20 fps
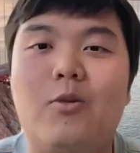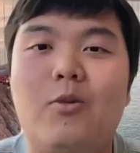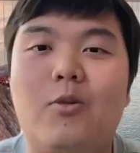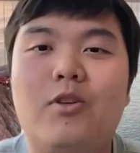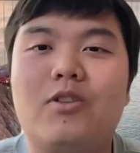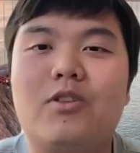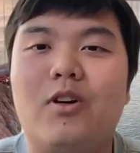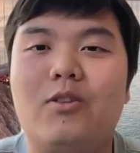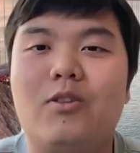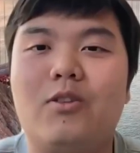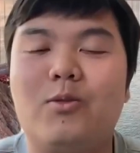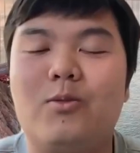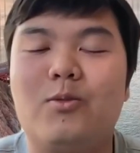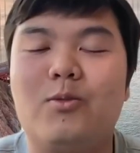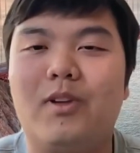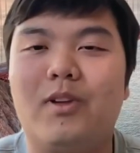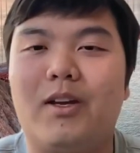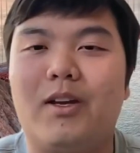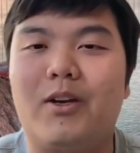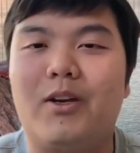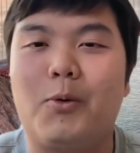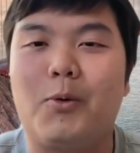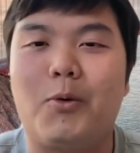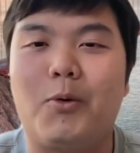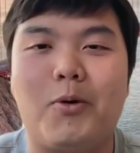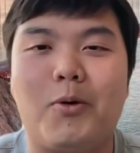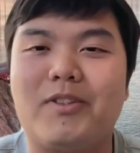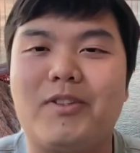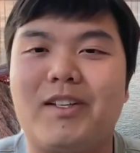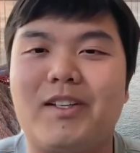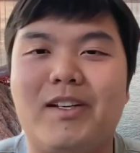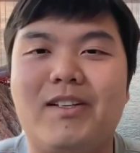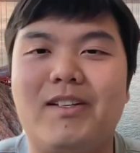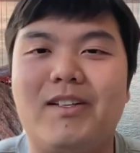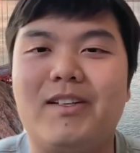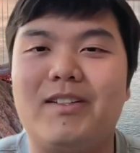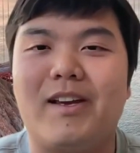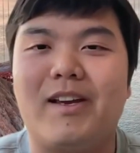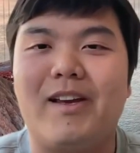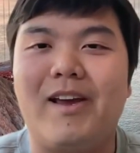I always talk to like growers.
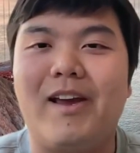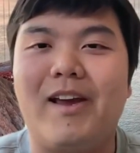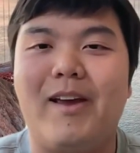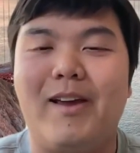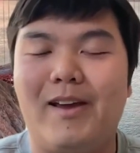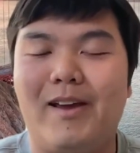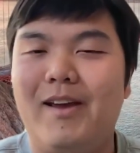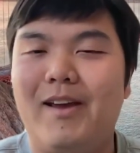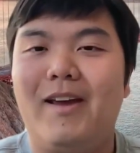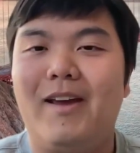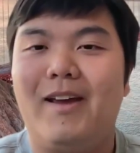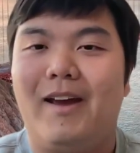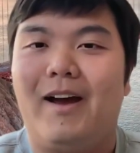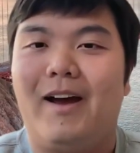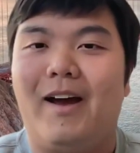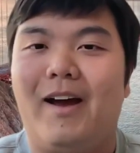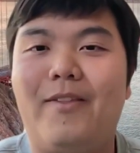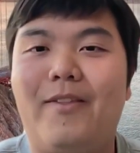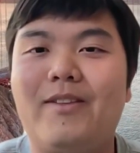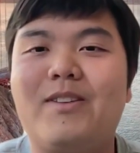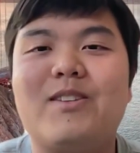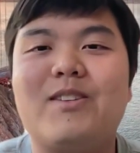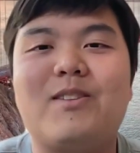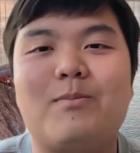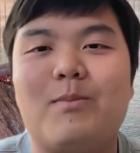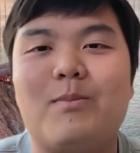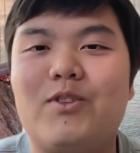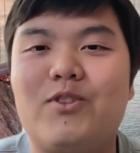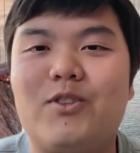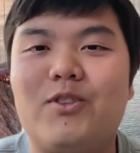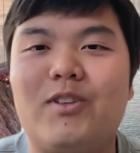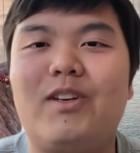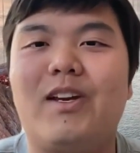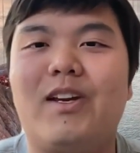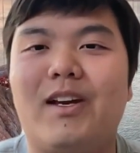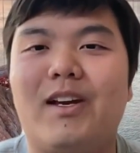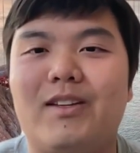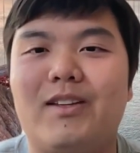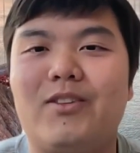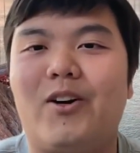They say, hey, I think this machine
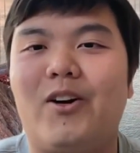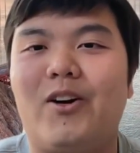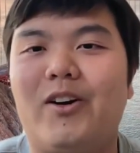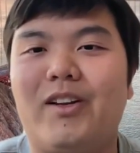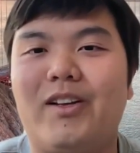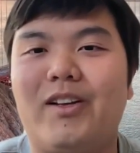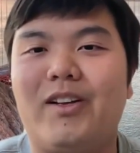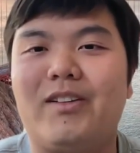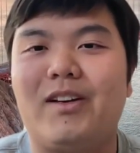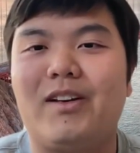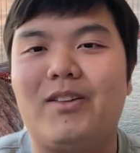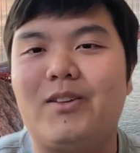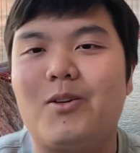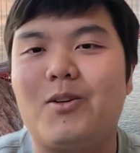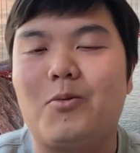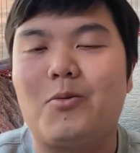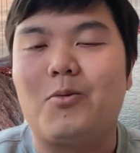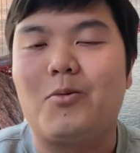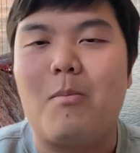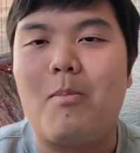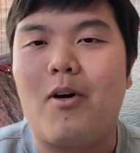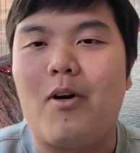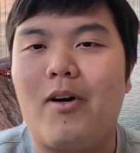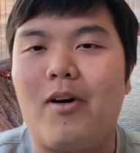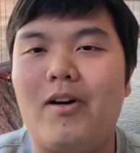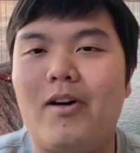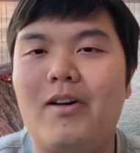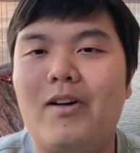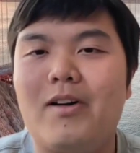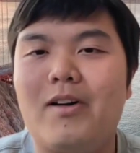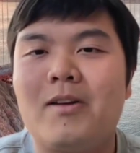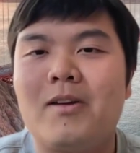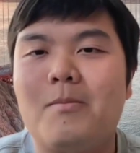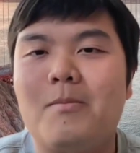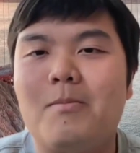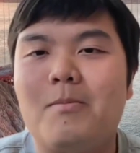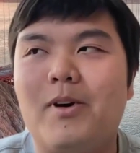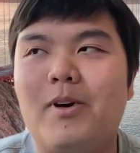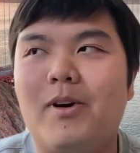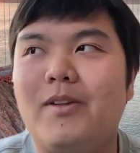can target the underground part,
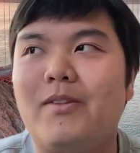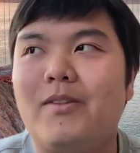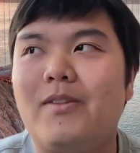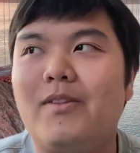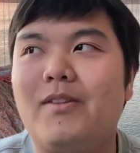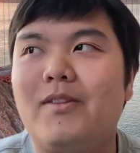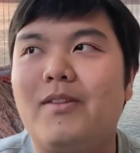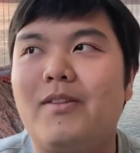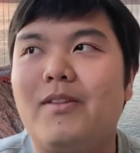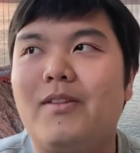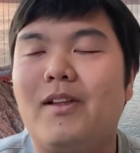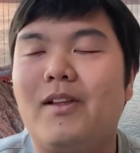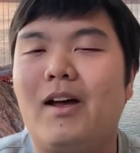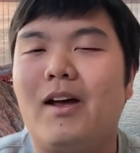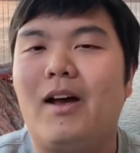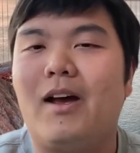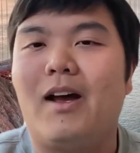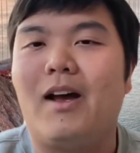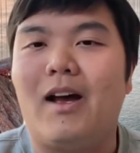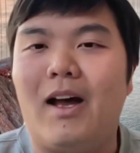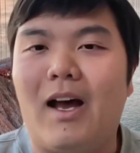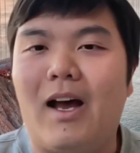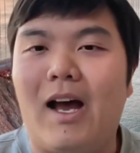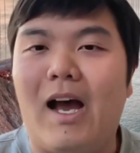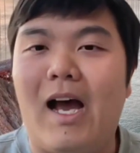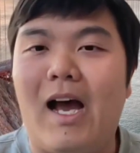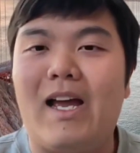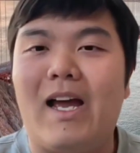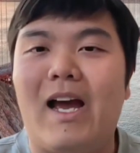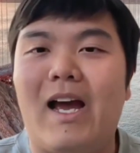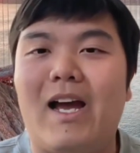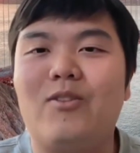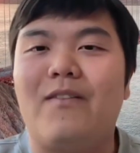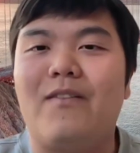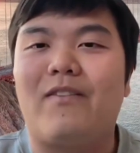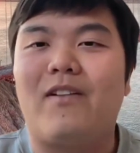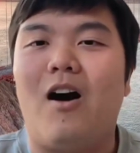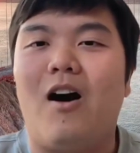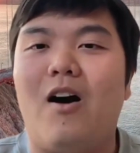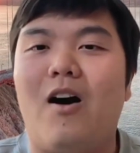but I don't
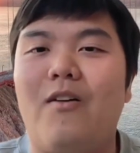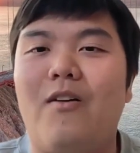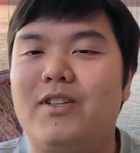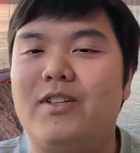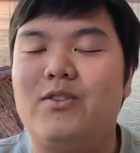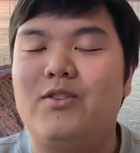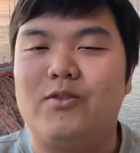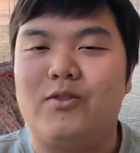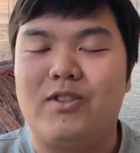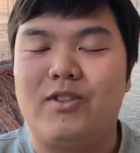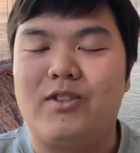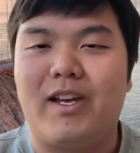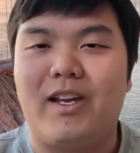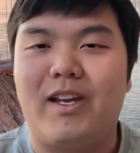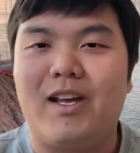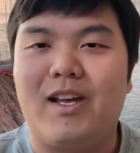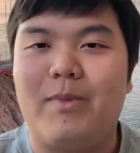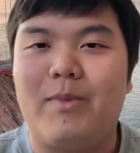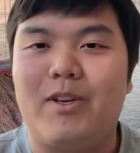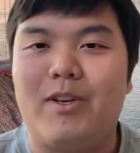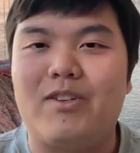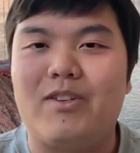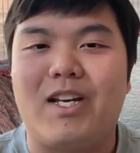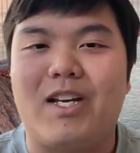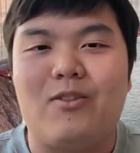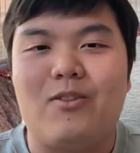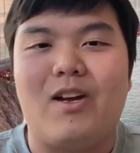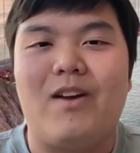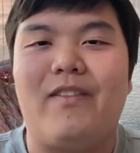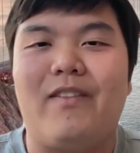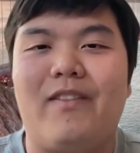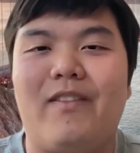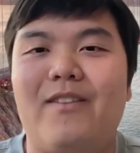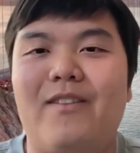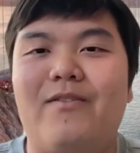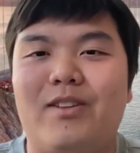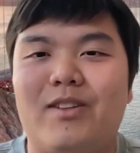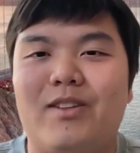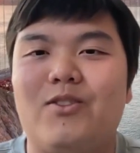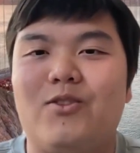have confidence to say that because I don't have
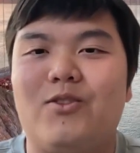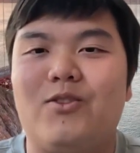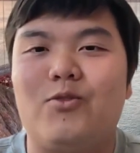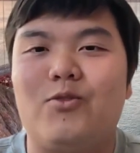evidence